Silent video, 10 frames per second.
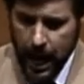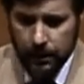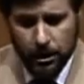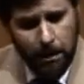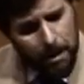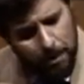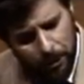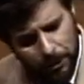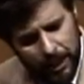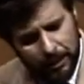Some
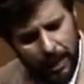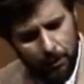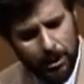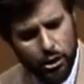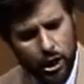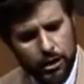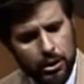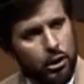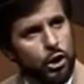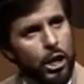people think that when
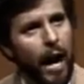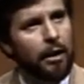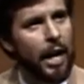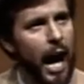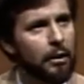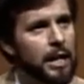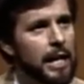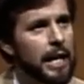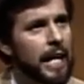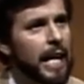Jesus shouted out,
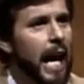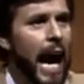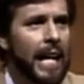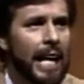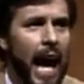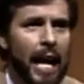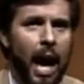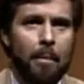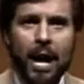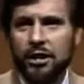Eli, Eli,
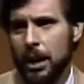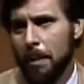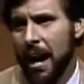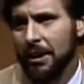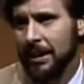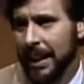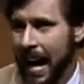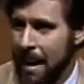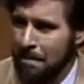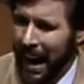lama
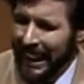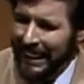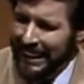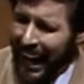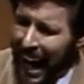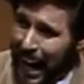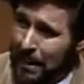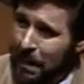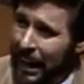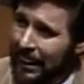sabachthani, my
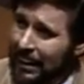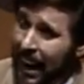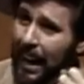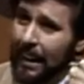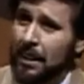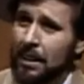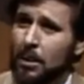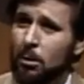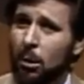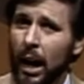God, my God,
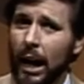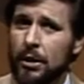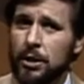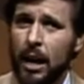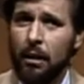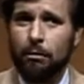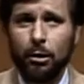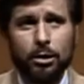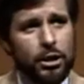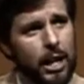why hast thou
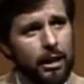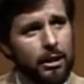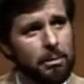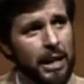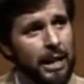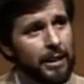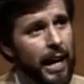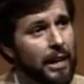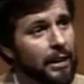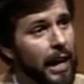forsaken me?
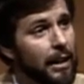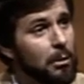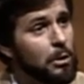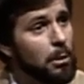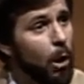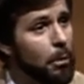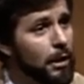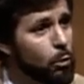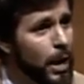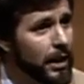That, that it was a moment
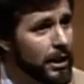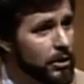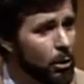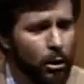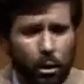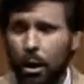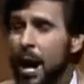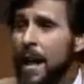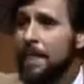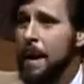of weakness. Oh, no, no, no,
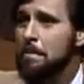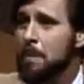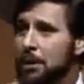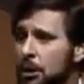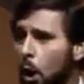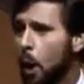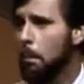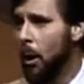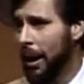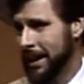they missed the whole
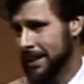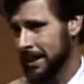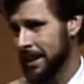point.